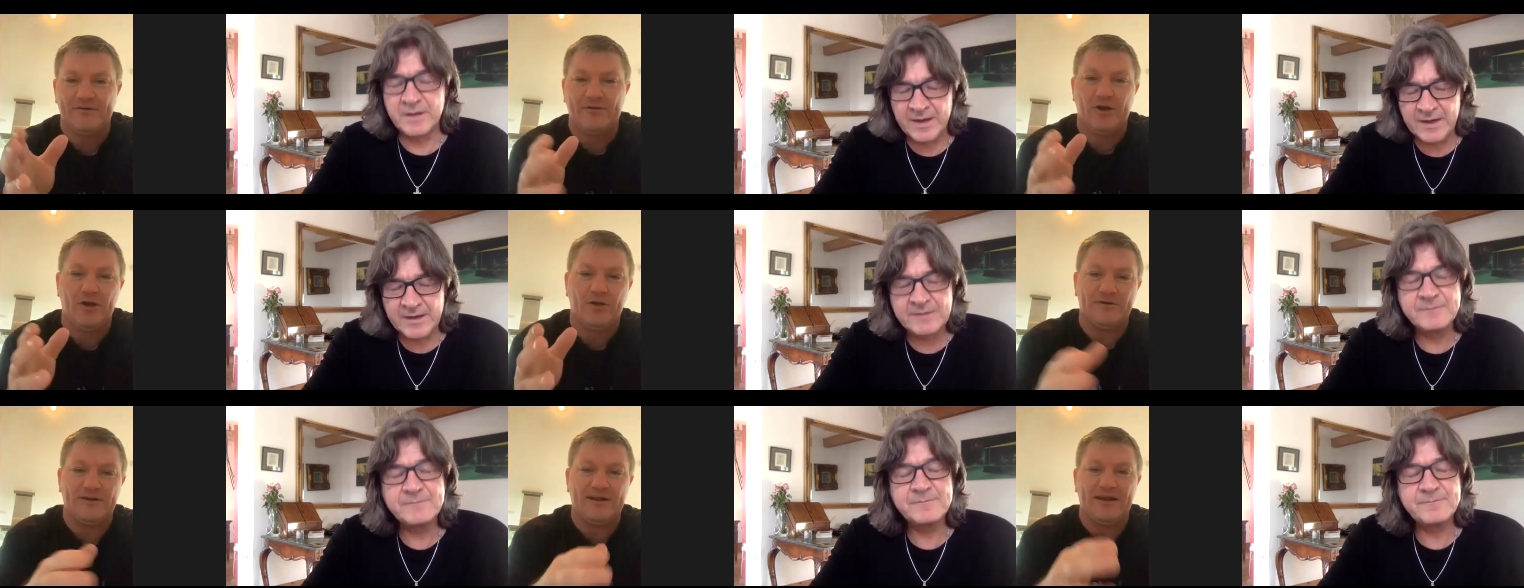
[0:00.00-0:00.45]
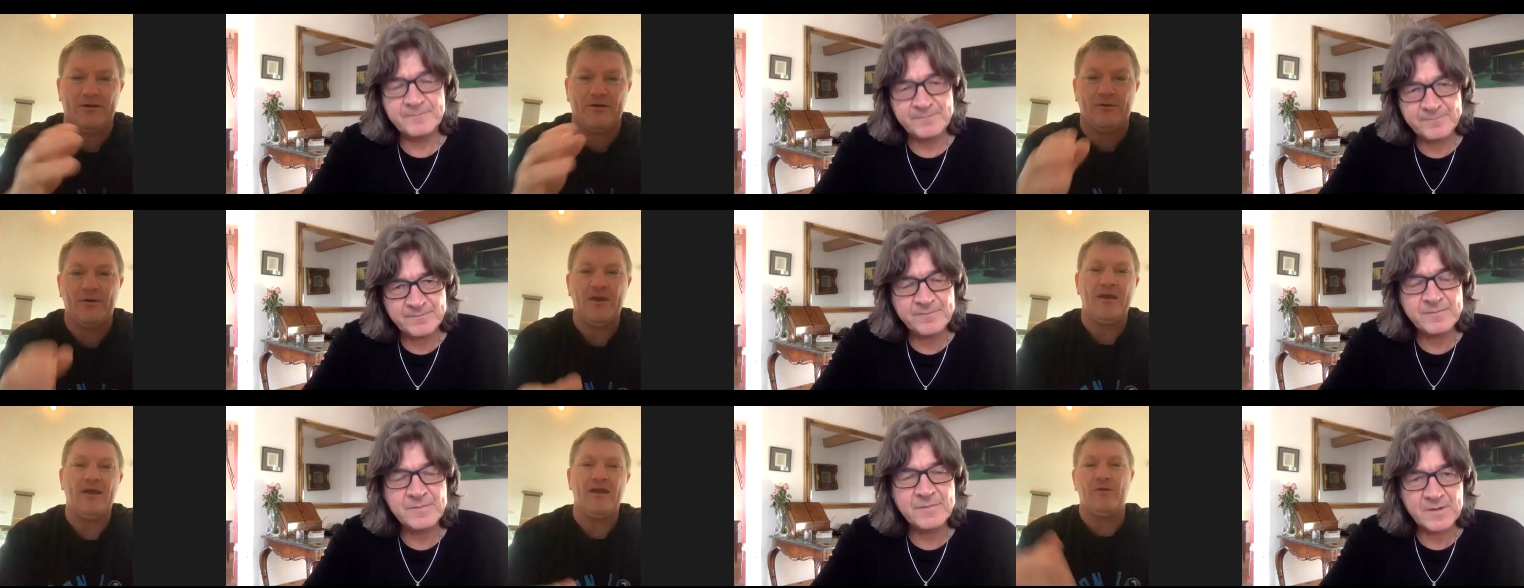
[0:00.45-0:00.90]
Speaker 1: Yeah. Lockdown,
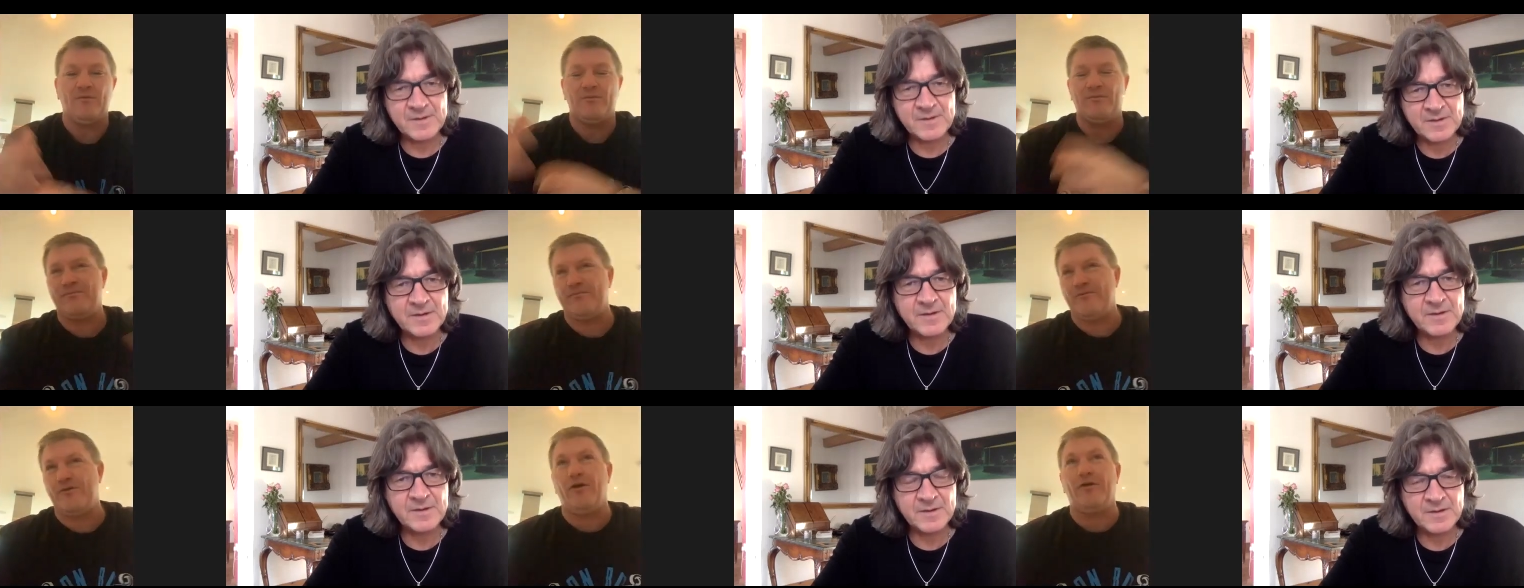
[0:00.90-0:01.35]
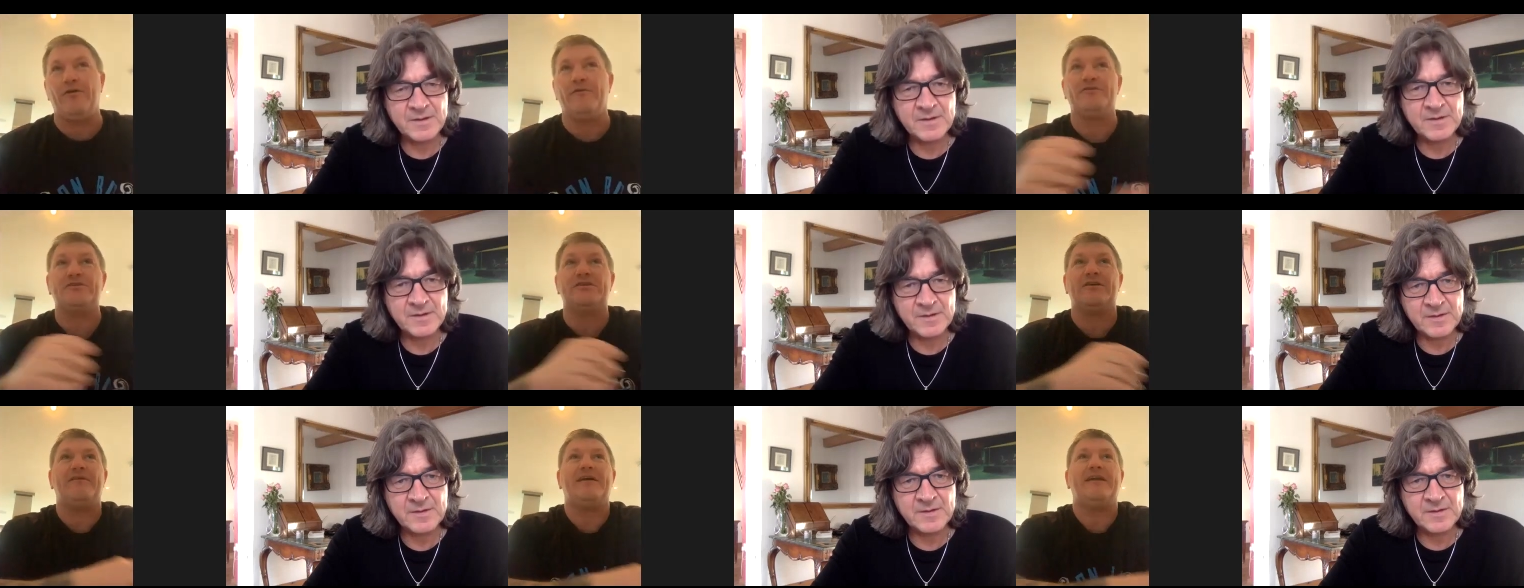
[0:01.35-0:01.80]
none of
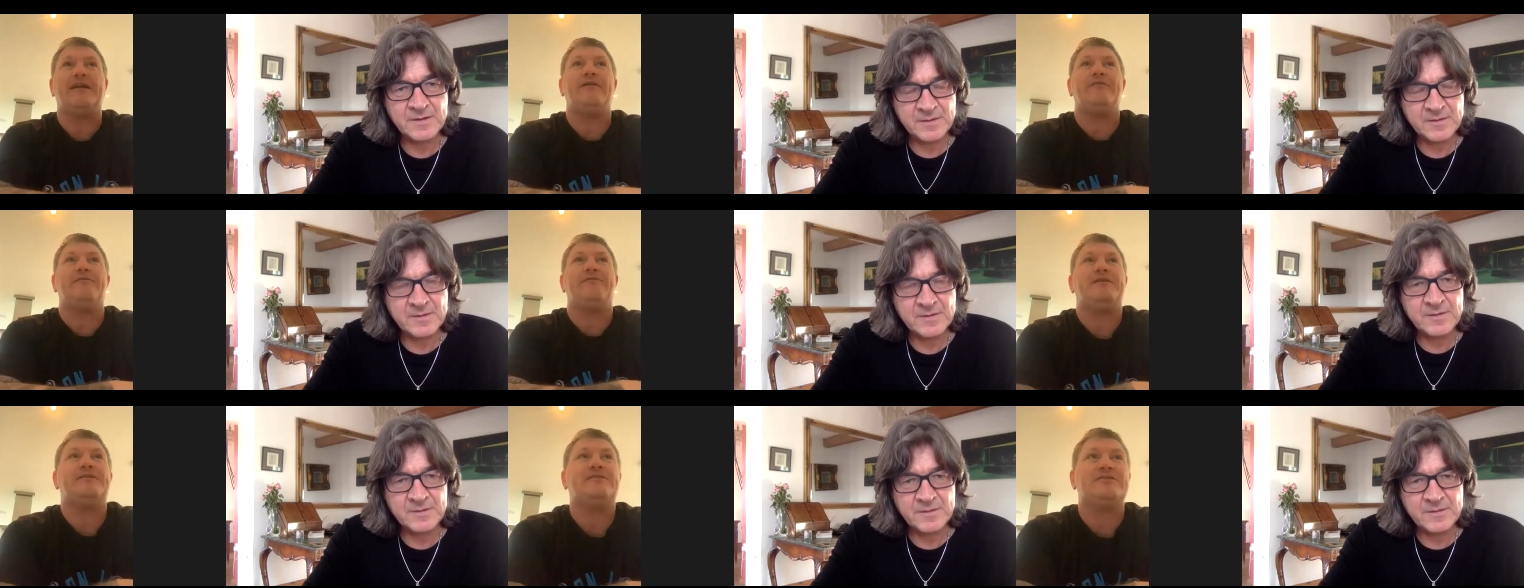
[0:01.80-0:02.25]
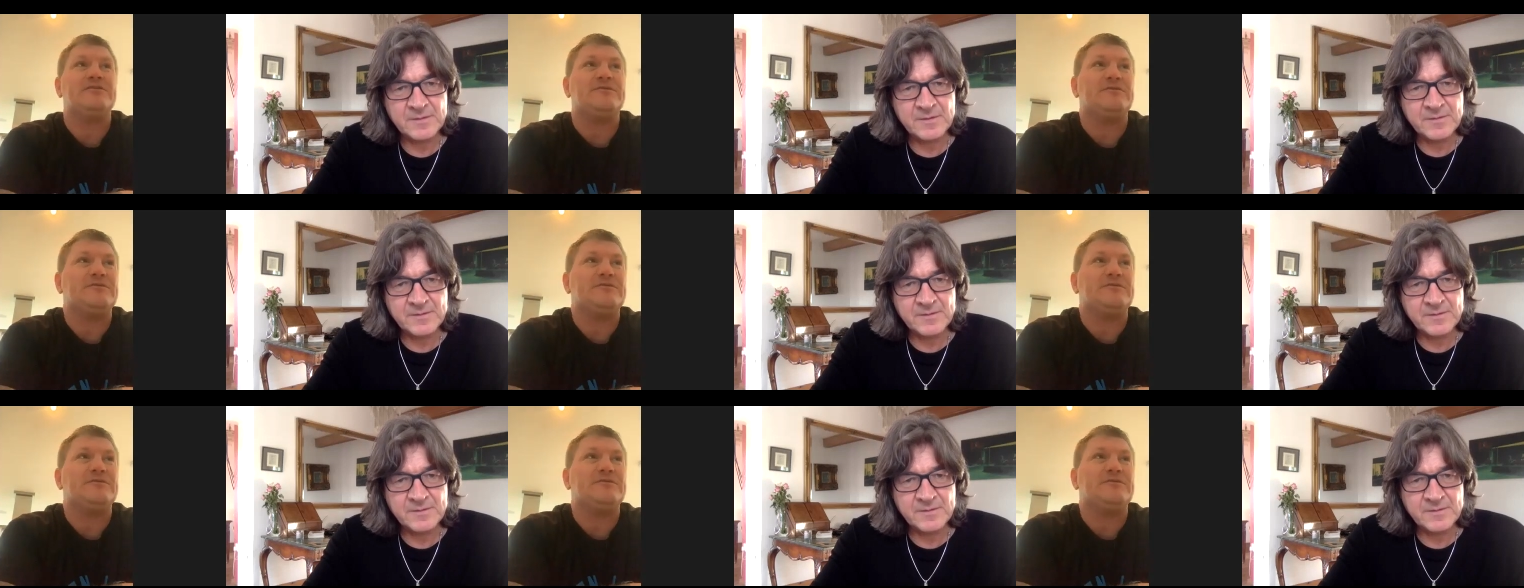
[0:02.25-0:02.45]
us have had anything to,